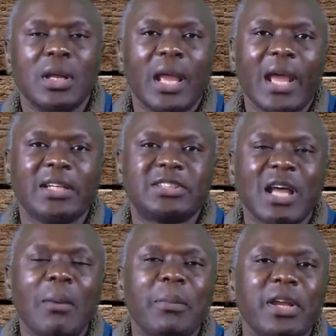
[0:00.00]
and
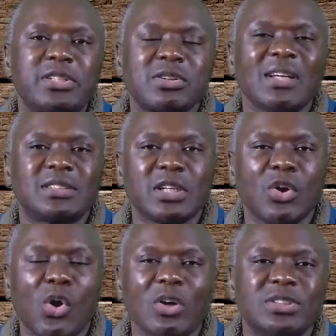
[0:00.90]
some may trust in
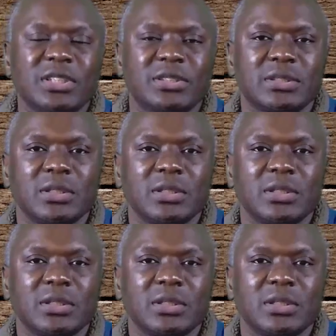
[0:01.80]
horses,